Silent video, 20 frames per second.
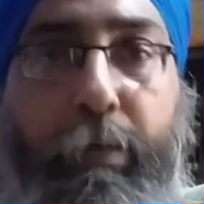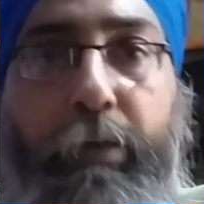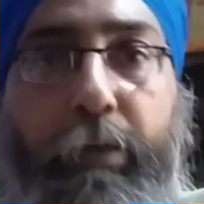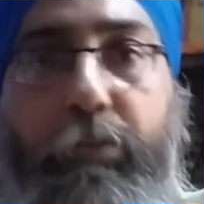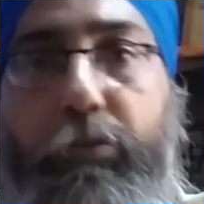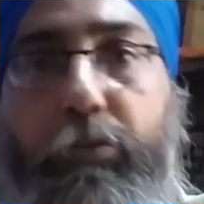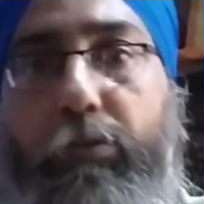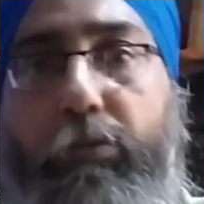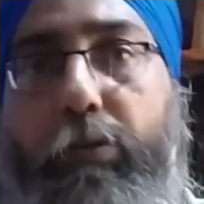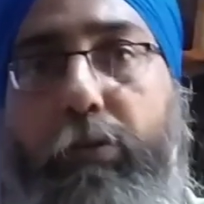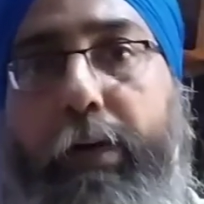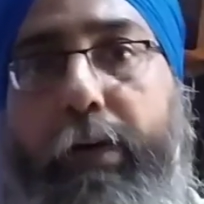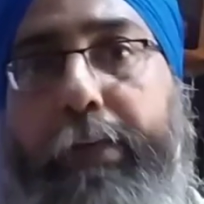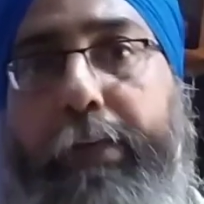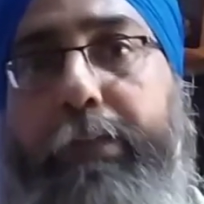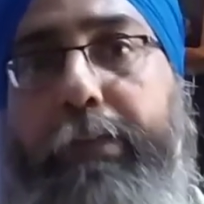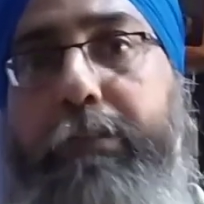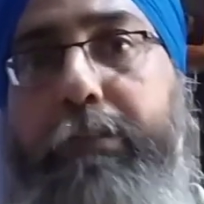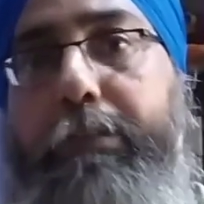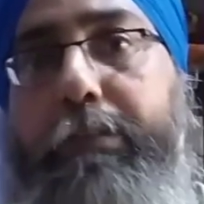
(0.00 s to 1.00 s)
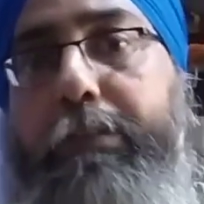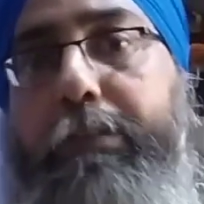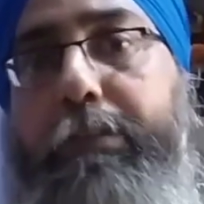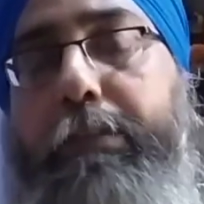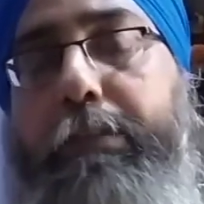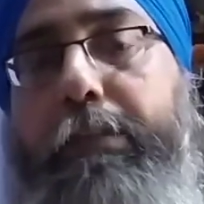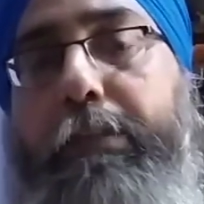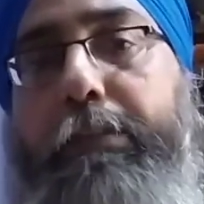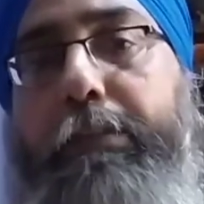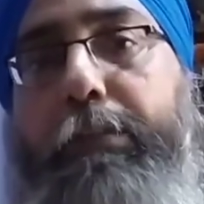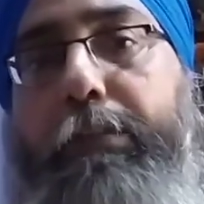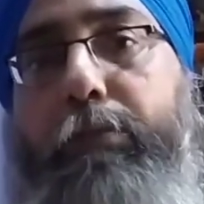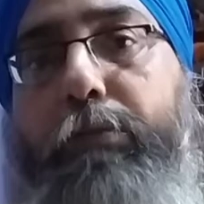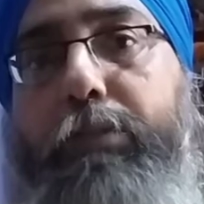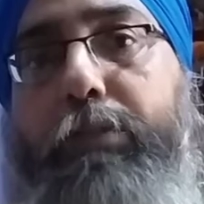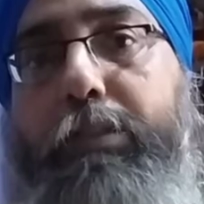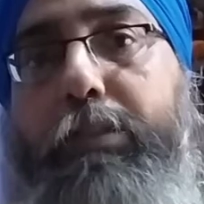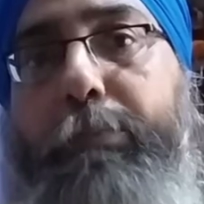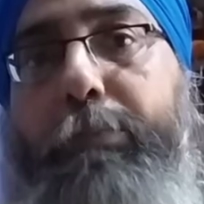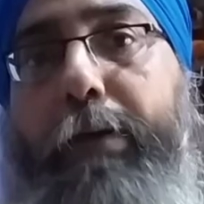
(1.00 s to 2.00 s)
So I guess recently there was
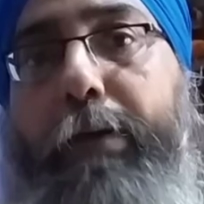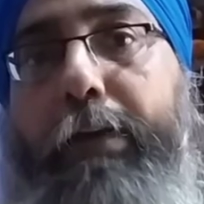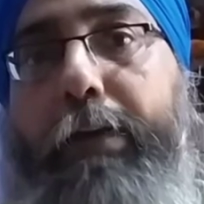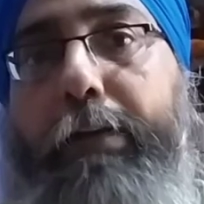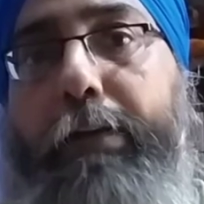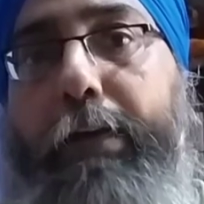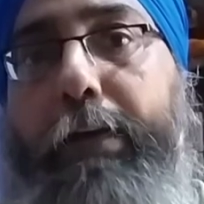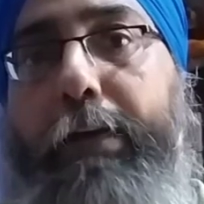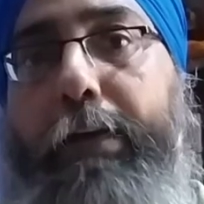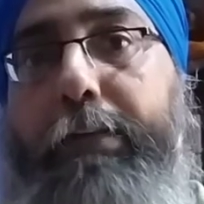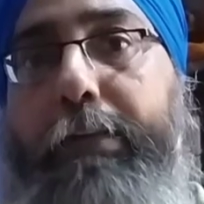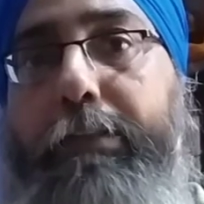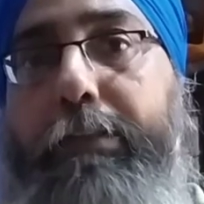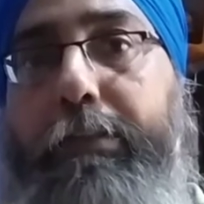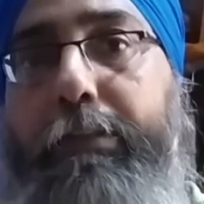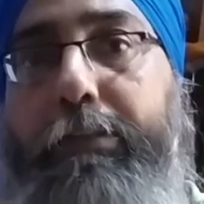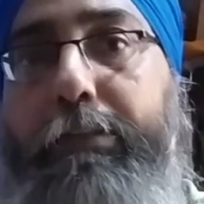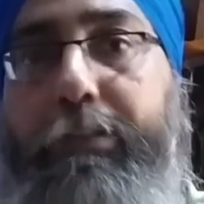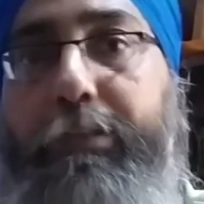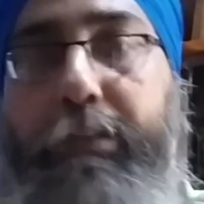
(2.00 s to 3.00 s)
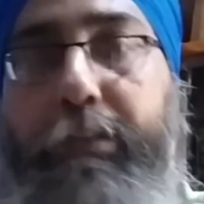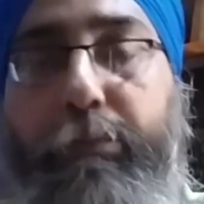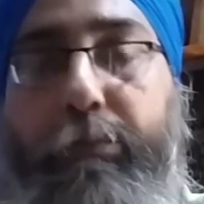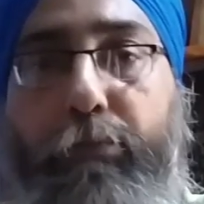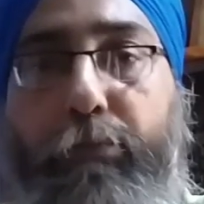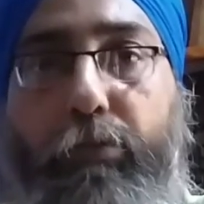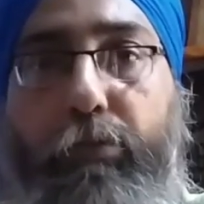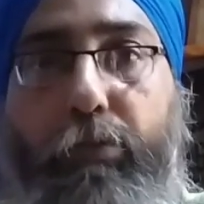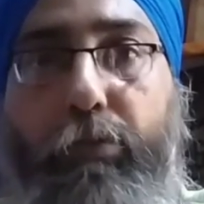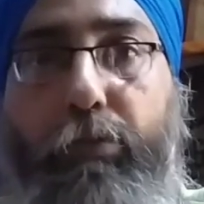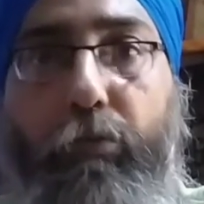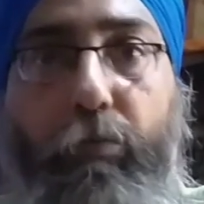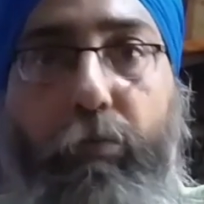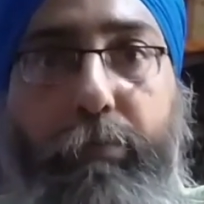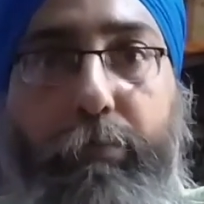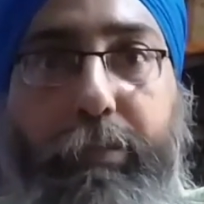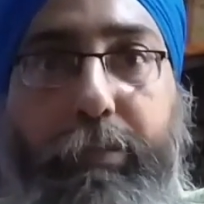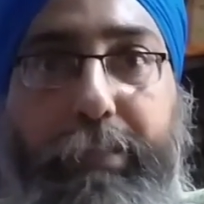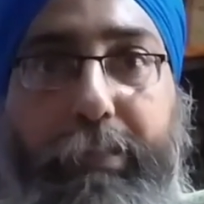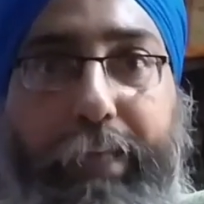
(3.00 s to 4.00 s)
a spat, and Singapore
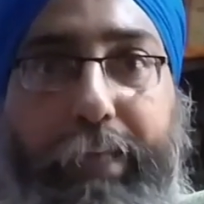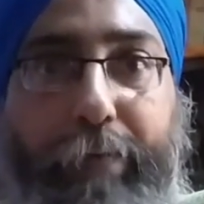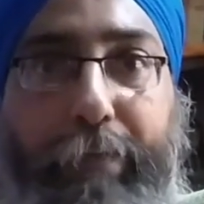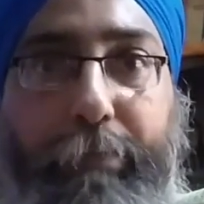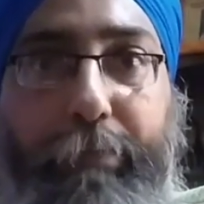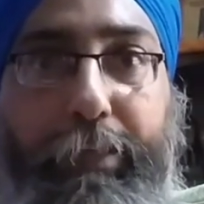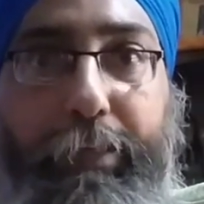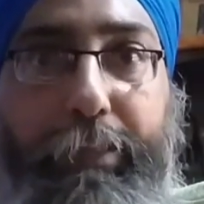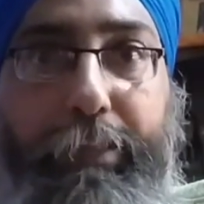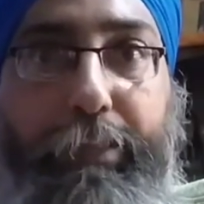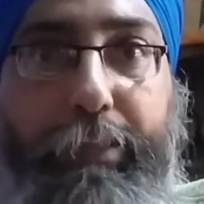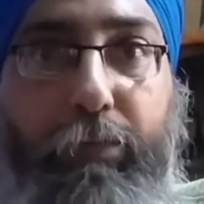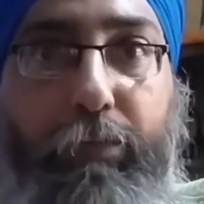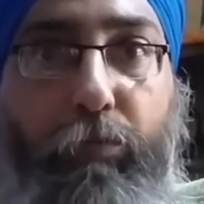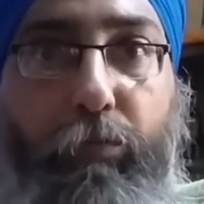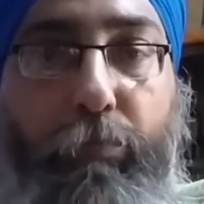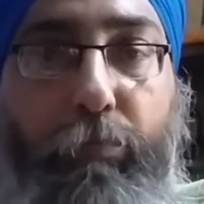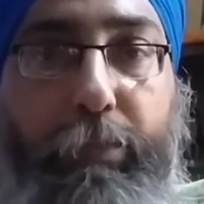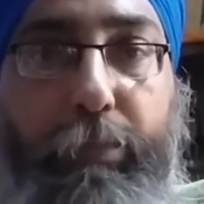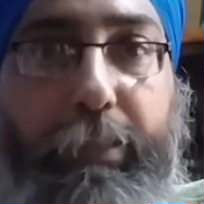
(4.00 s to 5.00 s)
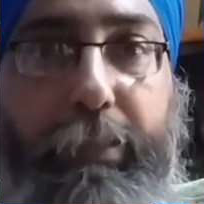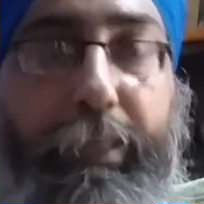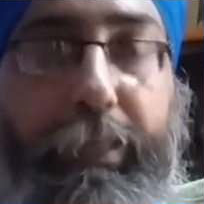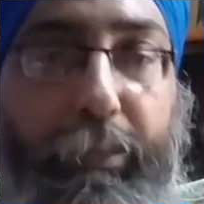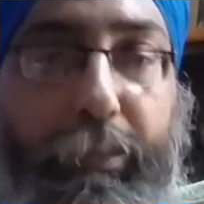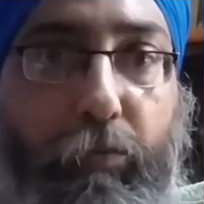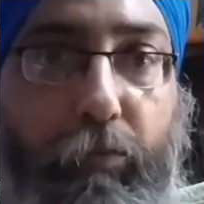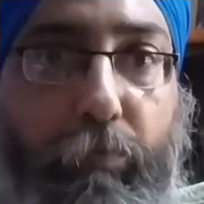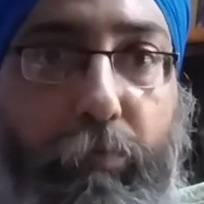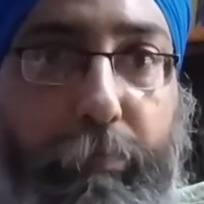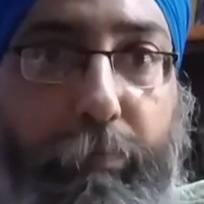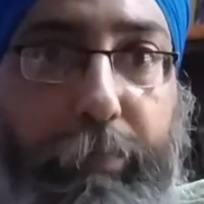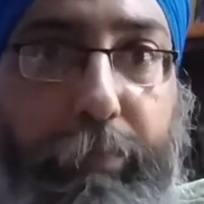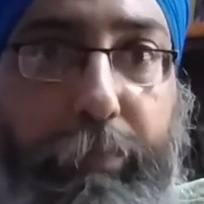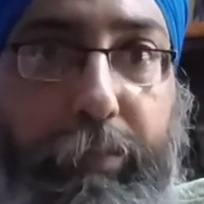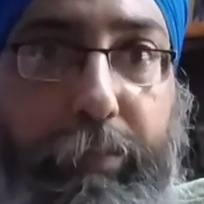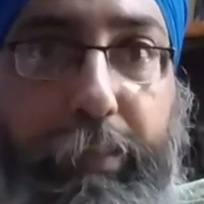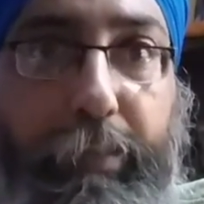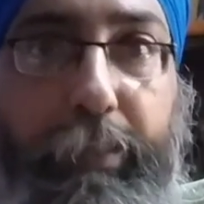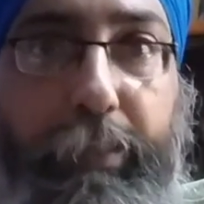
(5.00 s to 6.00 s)
government slammed India government, Delhi government
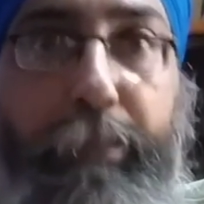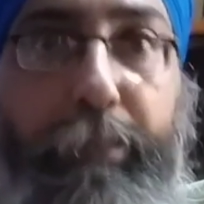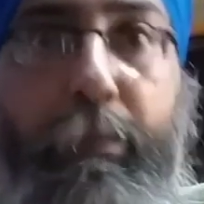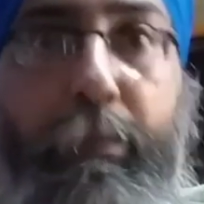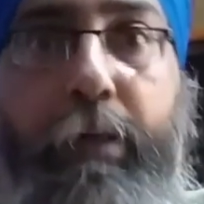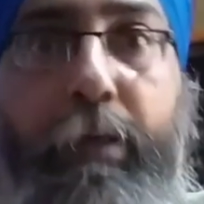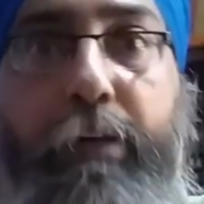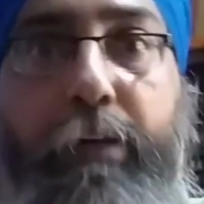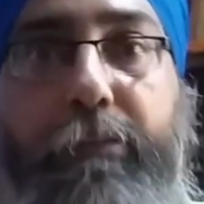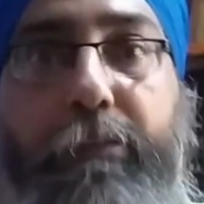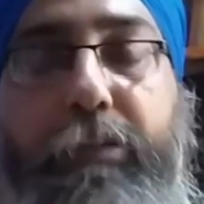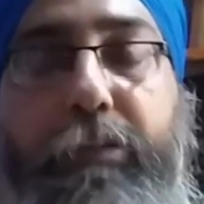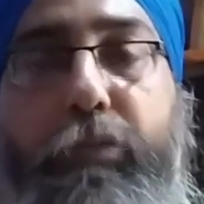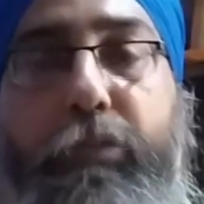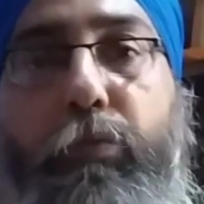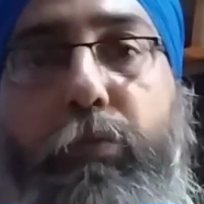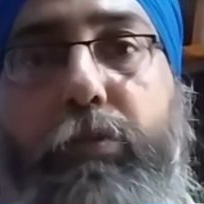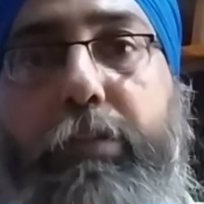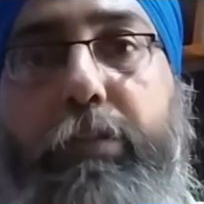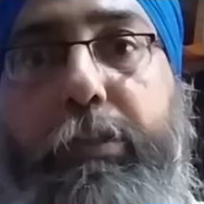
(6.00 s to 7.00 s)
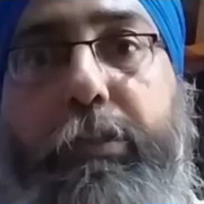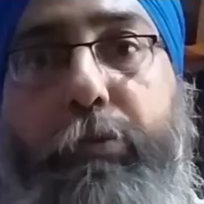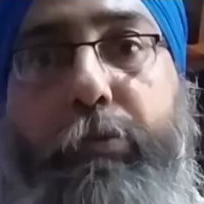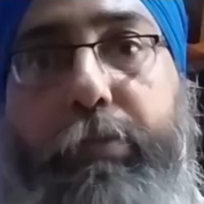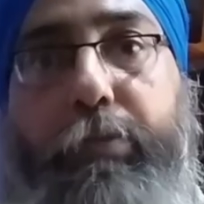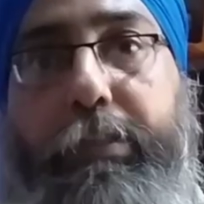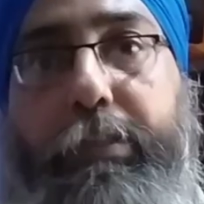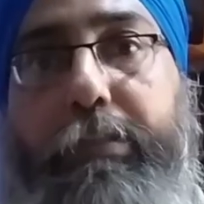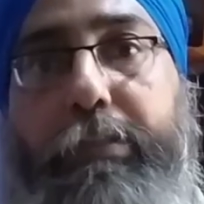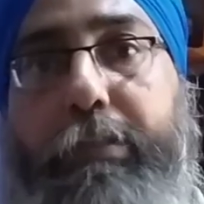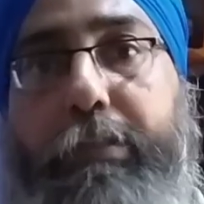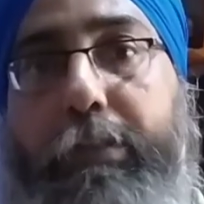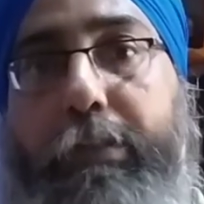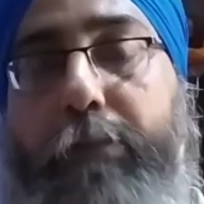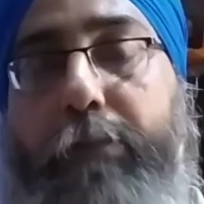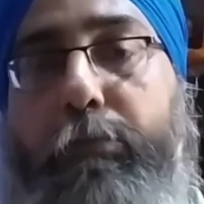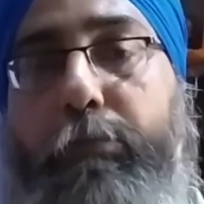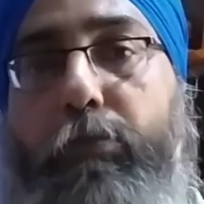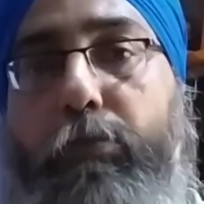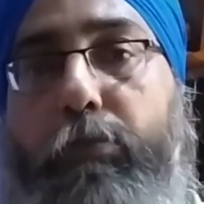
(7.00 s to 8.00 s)
basically, which was accusing
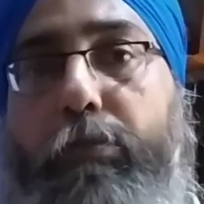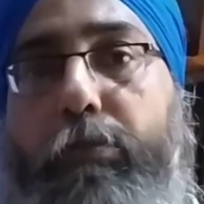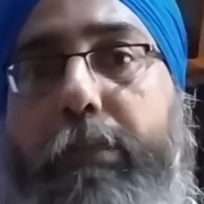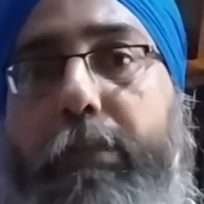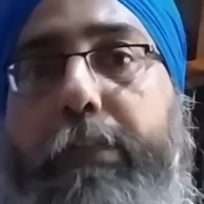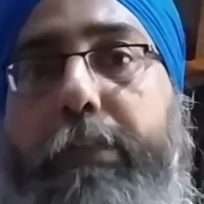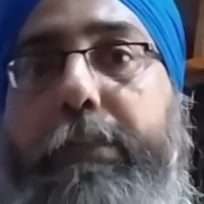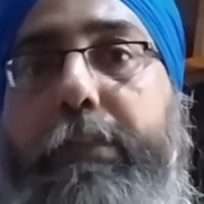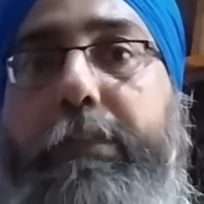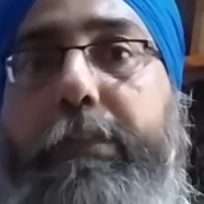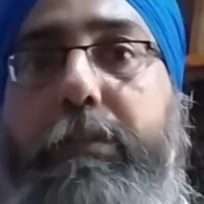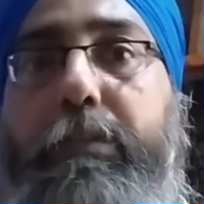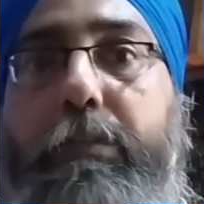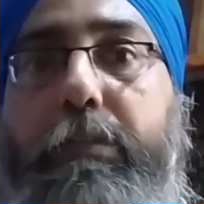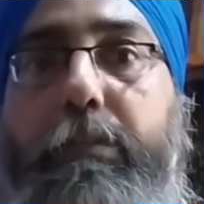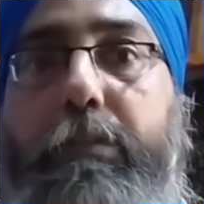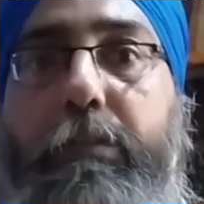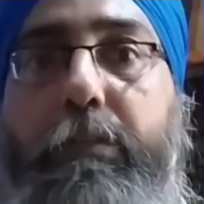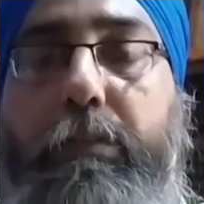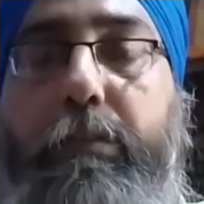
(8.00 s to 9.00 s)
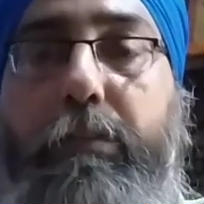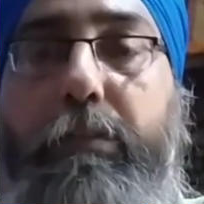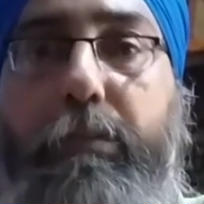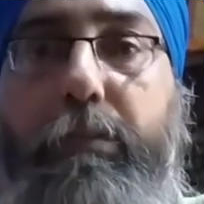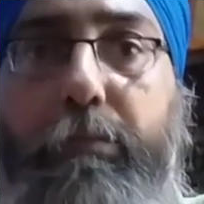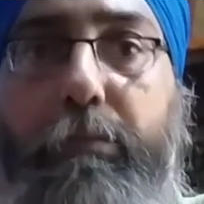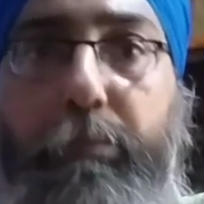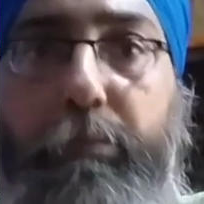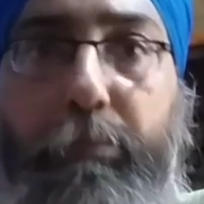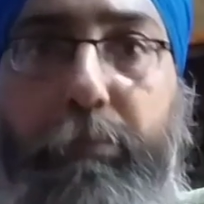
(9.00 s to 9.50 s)
Singapore that it's the